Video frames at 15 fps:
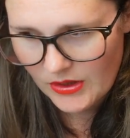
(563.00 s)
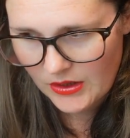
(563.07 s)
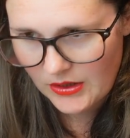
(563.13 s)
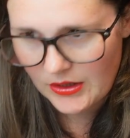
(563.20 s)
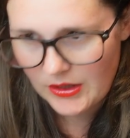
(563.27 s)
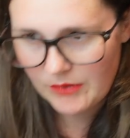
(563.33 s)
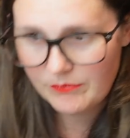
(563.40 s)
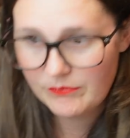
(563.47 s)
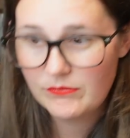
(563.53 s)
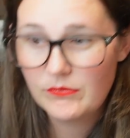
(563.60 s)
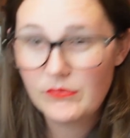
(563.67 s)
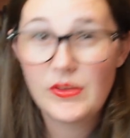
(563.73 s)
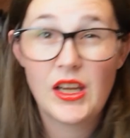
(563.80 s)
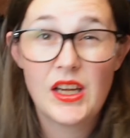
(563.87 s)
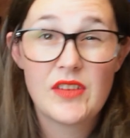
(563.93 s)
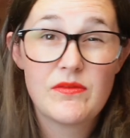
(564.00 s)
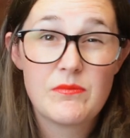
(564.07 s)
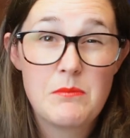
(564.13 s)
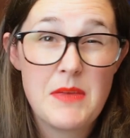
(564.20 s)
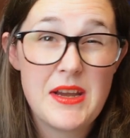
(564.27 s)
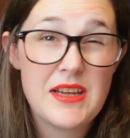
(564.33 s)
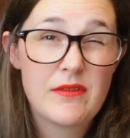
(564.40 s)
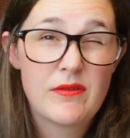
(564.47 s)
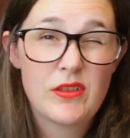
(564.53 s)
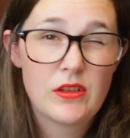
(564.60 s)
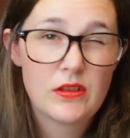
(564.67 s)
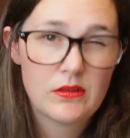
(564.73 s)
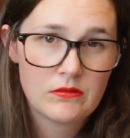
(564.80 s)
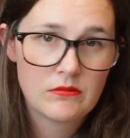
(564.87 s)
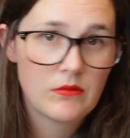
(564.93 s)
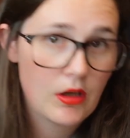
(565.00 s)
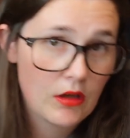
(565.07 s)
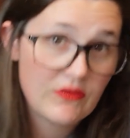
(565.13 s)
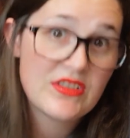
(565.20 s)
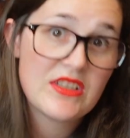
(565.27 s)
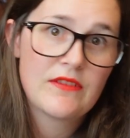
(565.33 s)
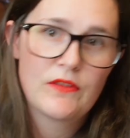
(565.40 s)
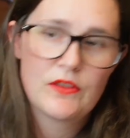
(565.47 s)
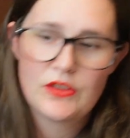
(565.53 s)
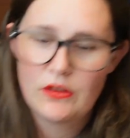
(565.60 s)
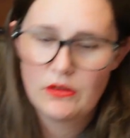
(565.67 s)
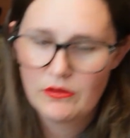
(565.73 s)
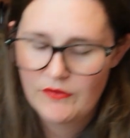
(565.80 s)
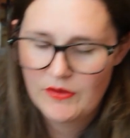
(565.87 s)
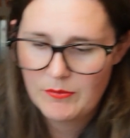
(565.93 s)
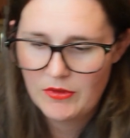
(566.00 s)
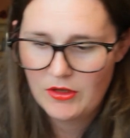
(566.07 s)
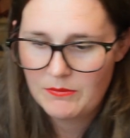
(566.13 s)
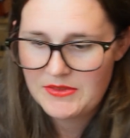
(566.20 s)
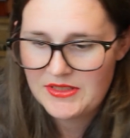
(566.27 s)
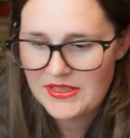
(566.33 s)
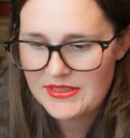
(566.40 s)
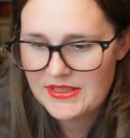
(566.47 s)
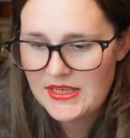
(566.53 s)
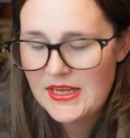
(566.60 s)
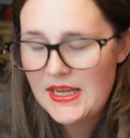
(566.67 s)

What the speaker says: that I've made for obviously photography purposes,